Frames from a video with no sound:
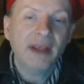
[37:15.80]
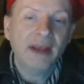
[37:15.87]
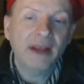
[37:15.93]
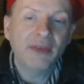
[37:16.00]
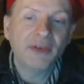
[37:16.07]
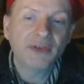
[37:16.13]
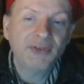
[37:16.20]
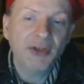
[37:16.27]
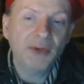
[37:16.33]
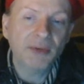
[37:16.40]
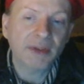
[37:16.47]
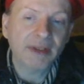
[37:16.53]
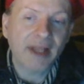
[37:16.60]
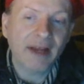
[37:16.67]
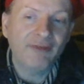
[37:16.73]
In the
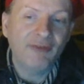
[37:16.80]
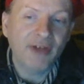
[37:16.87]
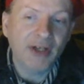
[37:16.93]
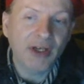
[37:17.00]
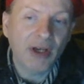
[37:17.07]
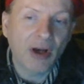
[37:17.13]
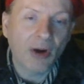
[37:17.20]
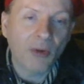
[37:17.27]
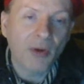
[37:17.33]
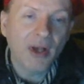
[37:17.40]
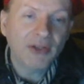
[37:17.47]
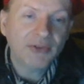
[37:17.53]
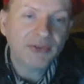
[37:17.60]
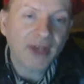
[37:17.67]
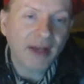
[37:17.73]
Secret Life video,
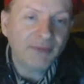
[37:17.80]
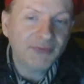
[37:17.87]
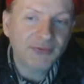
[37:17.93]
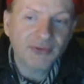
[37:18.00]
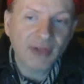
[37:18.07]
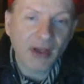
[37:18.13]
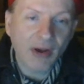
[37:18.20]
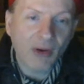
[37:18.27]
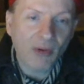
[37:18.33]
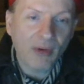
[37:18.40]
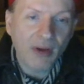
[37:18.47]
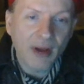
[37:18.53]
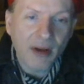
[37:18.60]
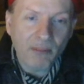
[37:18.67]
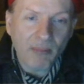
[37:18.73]
Soft
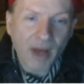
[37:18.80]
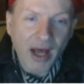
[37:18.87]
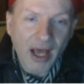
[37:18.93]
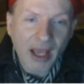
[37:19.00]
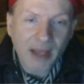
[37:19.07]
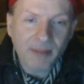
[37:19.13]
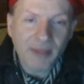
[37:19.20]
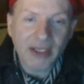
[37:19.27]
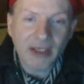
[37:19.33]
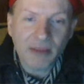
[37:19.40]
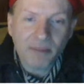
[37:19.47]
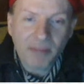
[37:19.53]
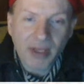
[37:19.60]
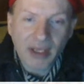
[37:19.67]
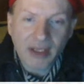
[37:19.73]
Cell mime in
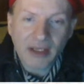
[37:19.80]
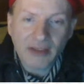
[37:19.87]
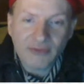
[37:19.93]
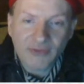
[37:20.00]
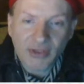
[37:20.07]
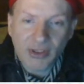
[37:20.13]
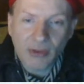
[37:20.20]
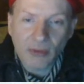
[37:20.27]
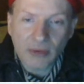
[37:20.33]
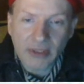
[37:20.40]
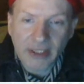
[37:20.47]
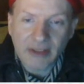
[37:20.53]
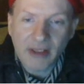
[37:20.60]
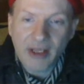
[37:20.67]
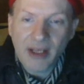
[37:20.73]
a pink and teal
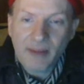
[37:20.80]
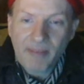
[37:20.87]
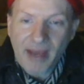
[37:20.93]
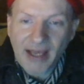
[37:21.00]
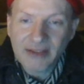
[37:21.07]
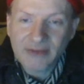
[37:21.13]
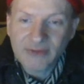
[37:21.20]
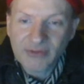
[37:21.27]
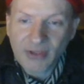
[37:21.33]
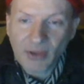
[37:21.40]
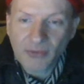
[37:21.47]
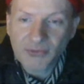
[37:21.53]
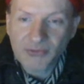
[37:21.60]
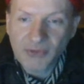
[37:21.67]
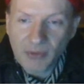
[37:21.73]
lit padded
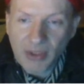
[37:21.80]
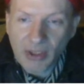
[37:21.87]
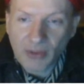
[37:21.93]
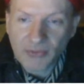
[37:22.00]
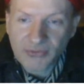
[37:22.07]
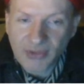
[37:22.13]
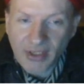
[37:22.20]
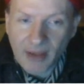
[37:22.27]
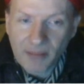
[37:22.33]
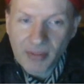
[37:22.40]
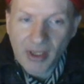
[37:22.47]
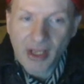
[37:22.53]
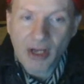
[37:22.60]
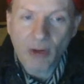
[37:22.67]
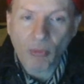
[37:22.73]
cell studio
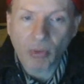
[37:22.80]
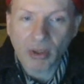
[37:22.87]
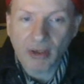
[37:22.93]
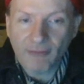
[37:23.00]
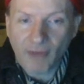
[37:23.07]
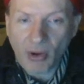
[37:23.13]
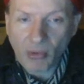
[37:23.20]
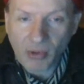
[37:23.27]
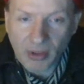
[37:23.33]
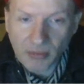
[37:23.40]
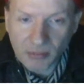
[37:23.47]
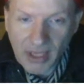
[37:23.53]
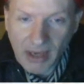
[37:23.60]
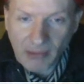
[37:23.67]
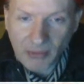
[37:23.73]
setup where a
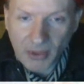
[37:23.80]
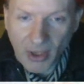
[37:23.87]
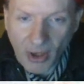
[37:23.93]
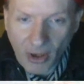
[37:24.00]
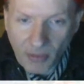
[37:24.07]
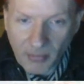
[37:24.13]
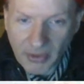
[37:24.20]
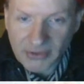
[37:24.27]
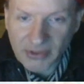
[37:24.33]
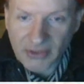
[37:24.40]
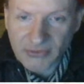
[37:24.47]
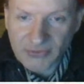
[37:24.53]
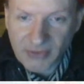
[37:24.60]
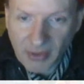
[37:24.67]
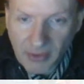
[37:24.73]
Vulcan-browed Almond
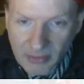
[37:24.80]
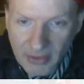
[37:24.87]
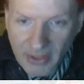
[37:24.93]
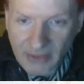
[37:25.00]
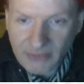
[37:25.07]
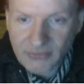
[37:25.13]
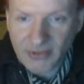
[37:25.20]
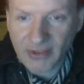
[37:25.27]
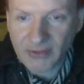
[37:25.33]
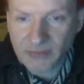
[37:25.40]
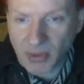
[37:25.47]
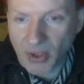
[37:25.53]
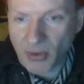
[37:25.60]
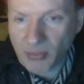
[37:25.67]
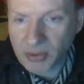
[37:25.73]
gesticulates as
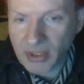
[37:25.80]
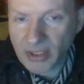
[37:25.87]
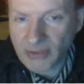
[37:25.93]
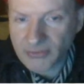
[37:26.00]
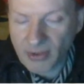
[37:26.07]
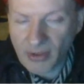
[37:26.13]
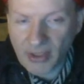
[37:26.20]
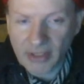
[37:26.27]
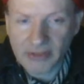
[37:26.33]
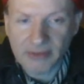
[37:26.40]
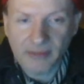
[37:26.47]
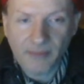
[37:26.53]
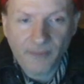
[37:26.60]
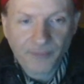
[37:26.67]
ball plays on.